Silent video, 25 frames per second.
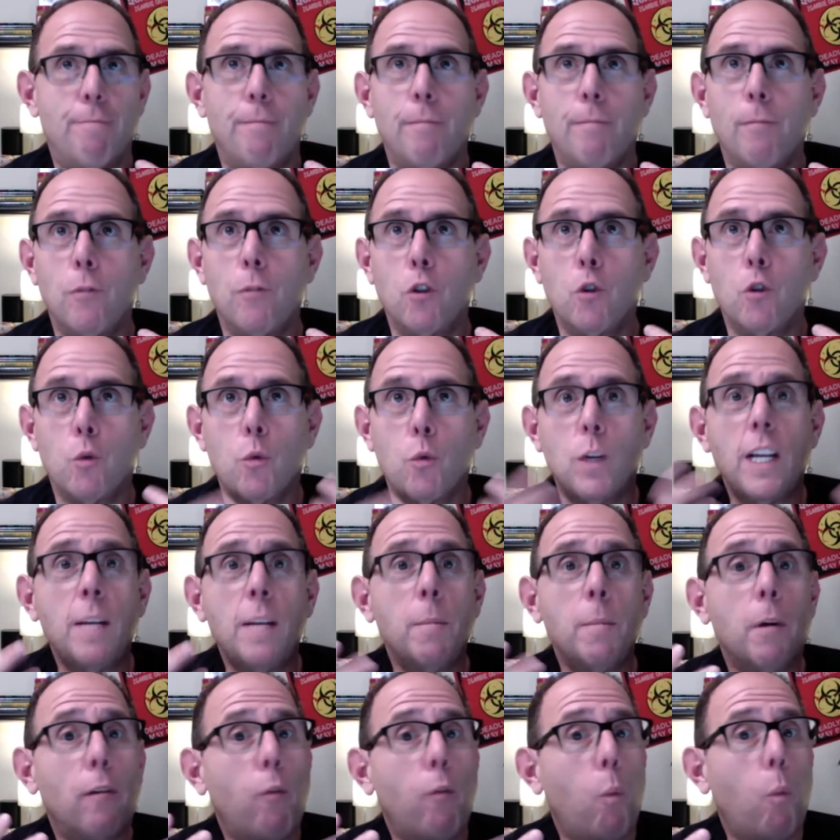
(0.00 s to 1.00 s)

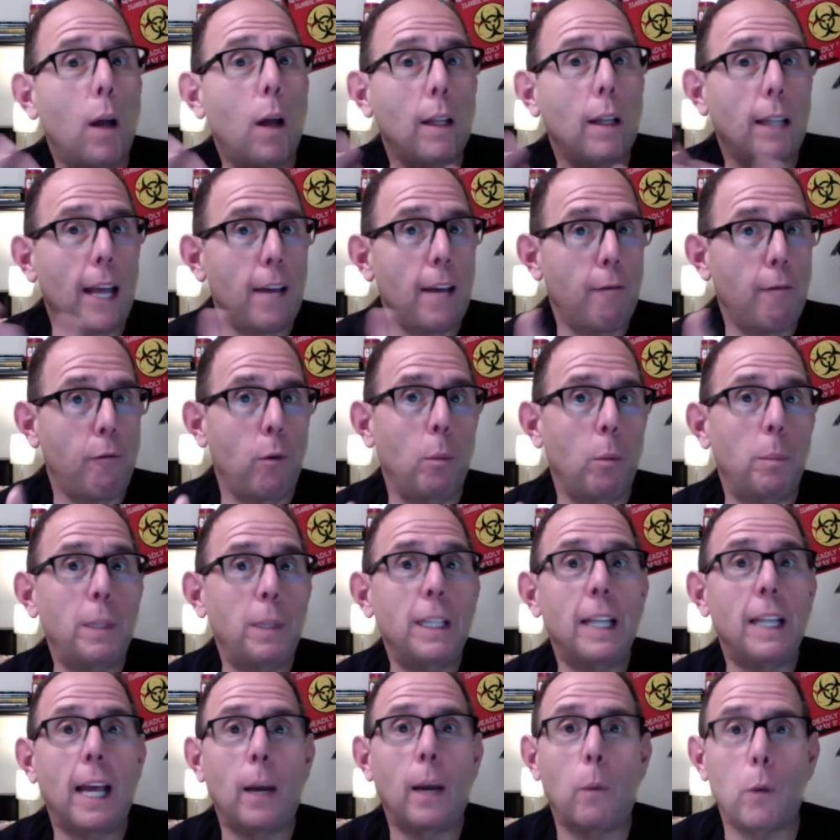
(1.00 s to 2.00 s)
dream of what life will be
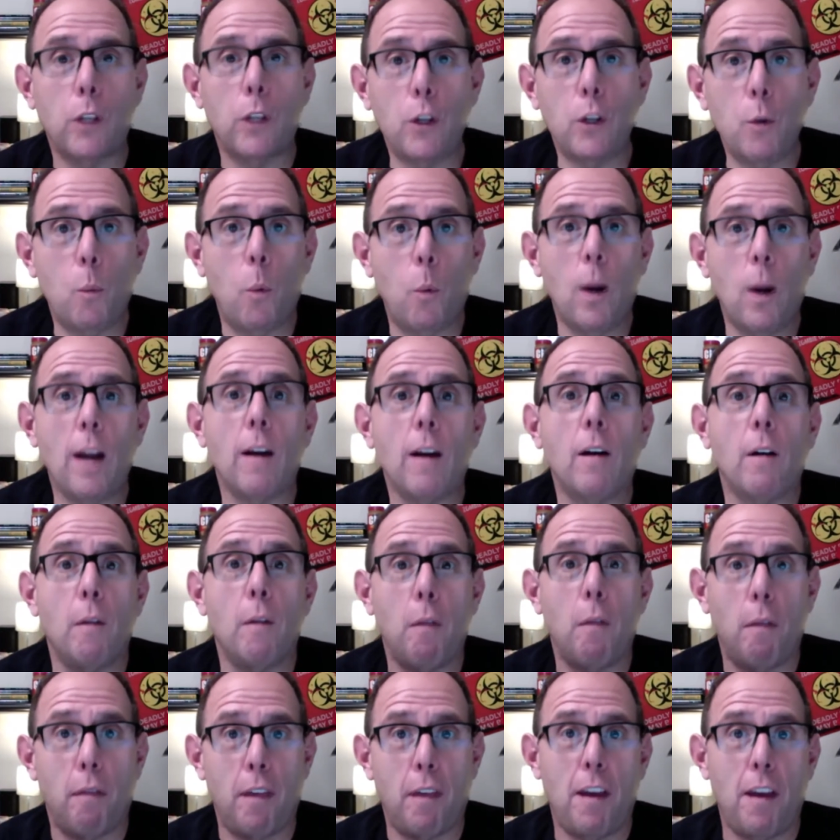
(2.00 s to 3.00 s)
like when you wear
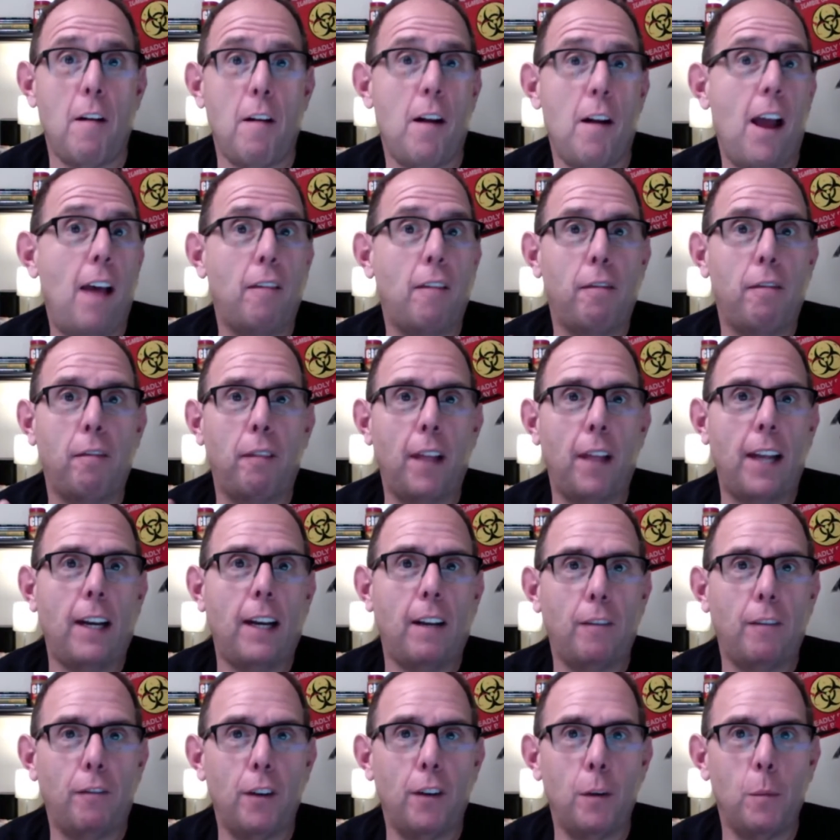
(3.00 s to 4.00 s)
their
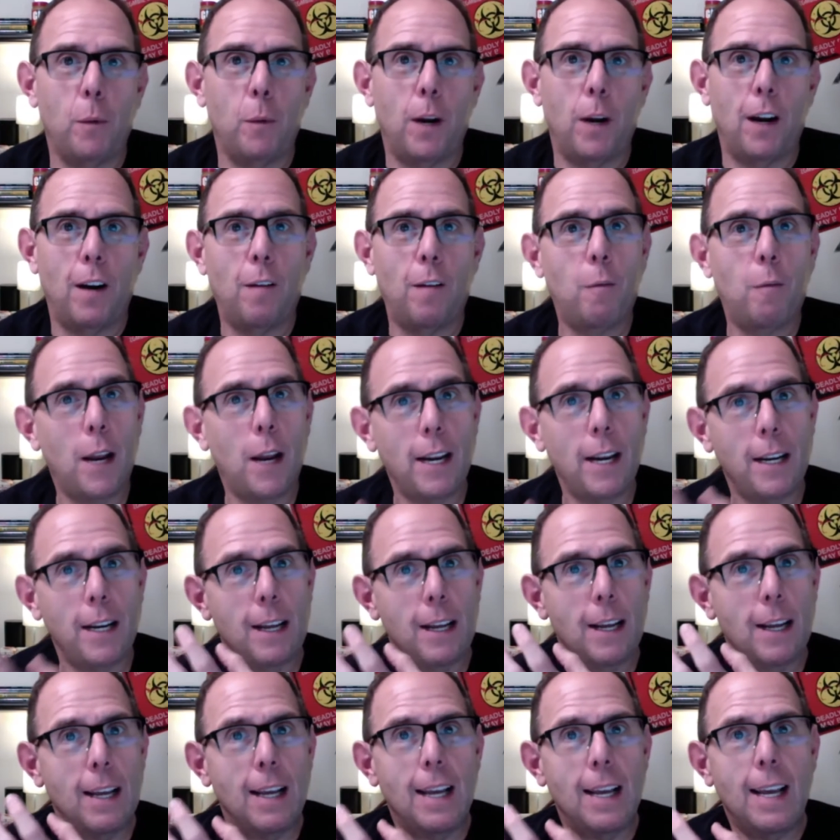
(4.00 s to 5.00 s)
athletic footwear, right?
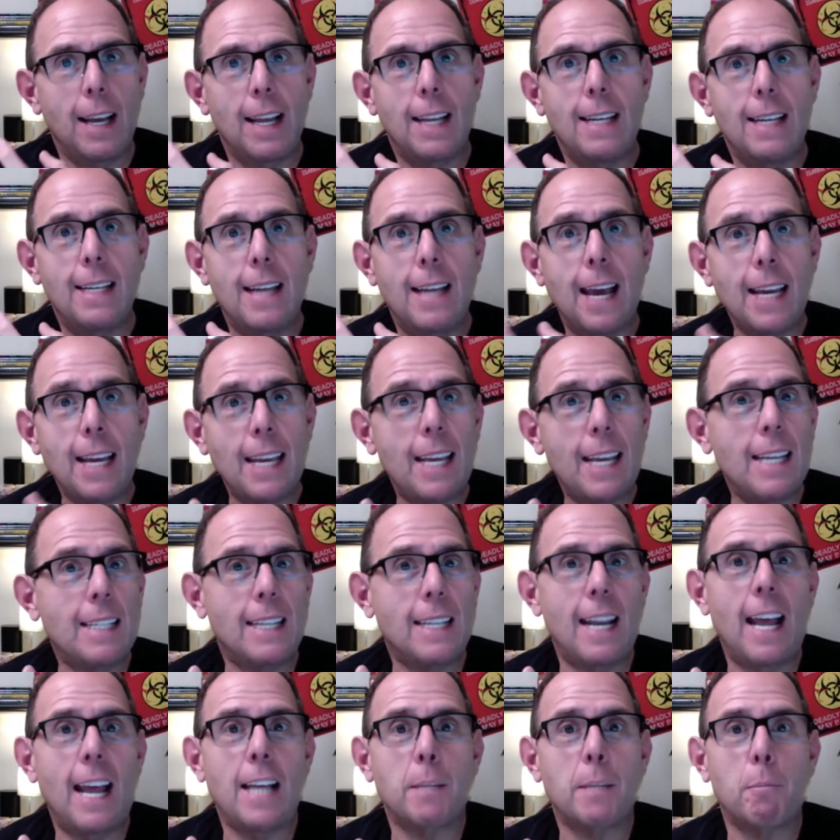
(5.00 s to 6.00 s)
Nike is
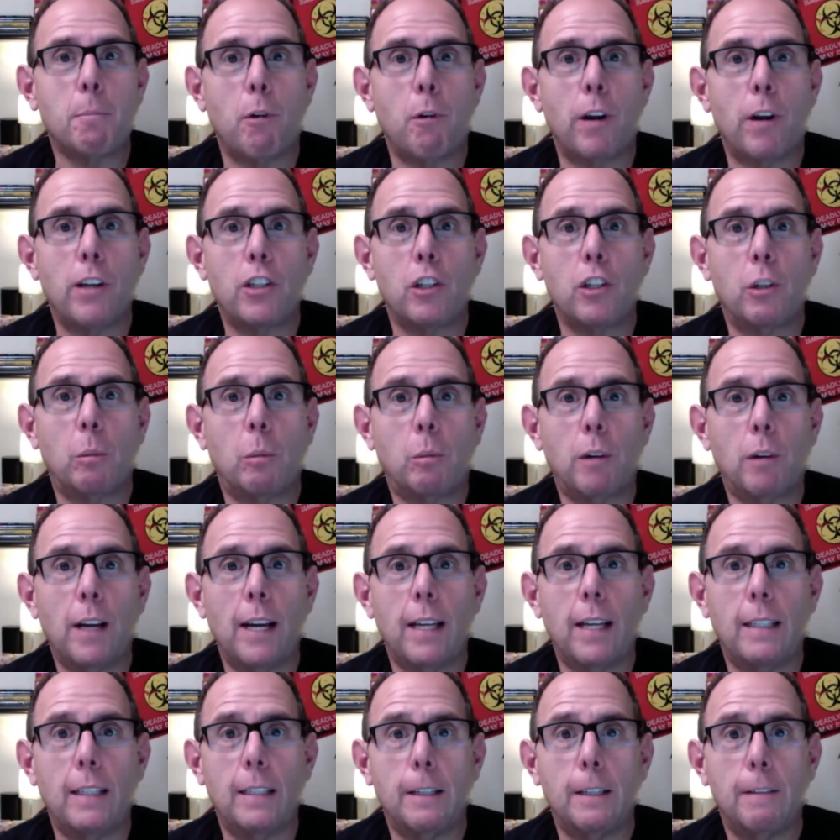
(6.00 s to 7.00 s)
an aspirational
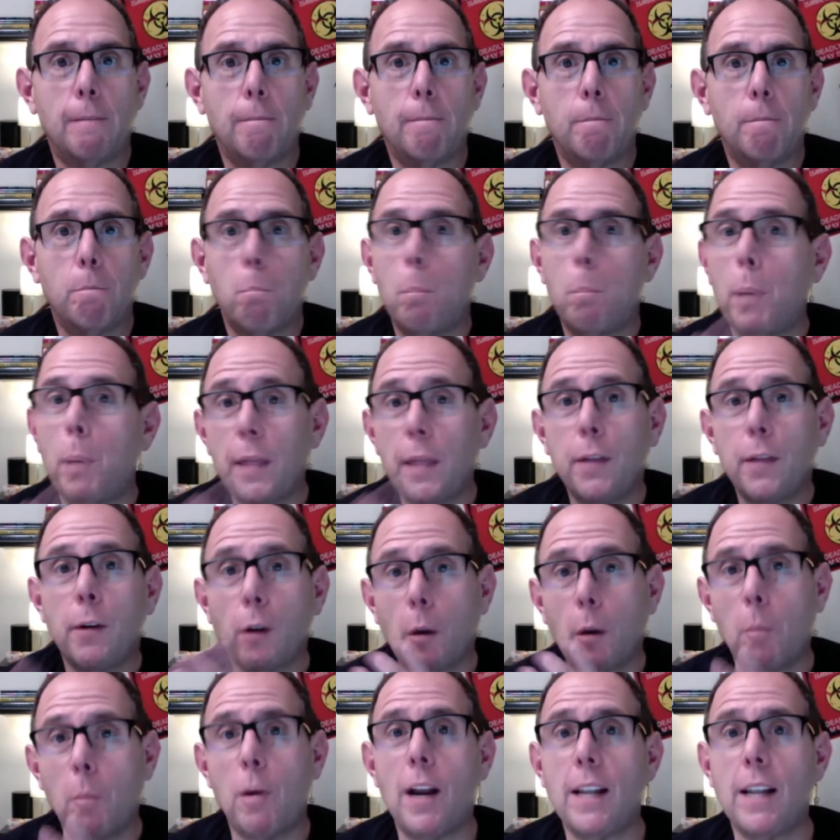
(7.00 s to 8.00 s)
brand, but there
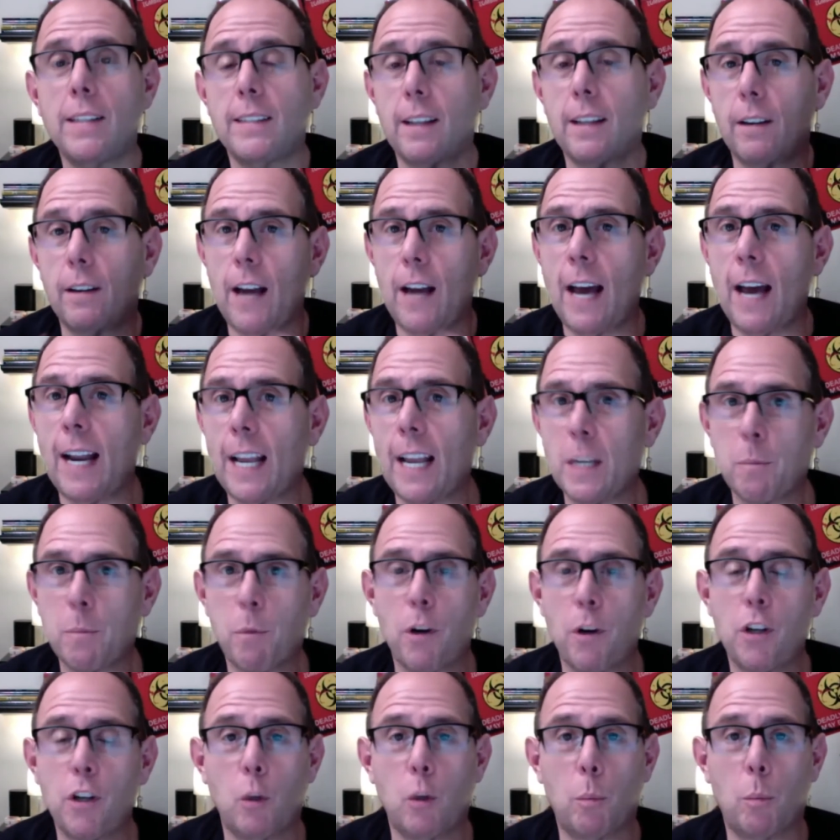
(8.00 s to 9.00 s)
are brands that are not
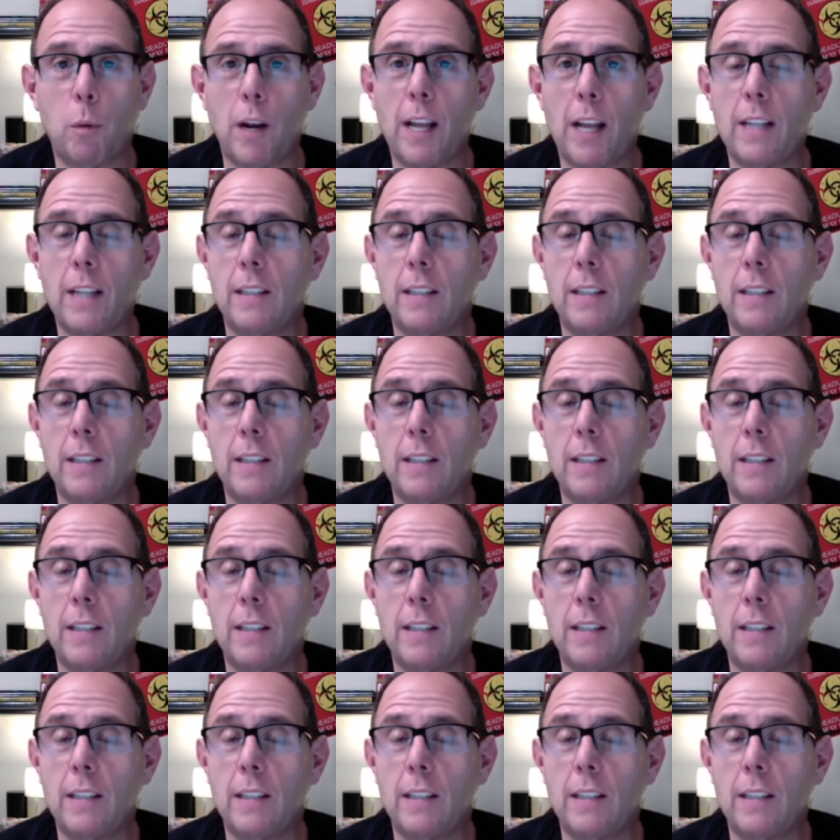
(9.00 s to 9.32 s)
aspirational brands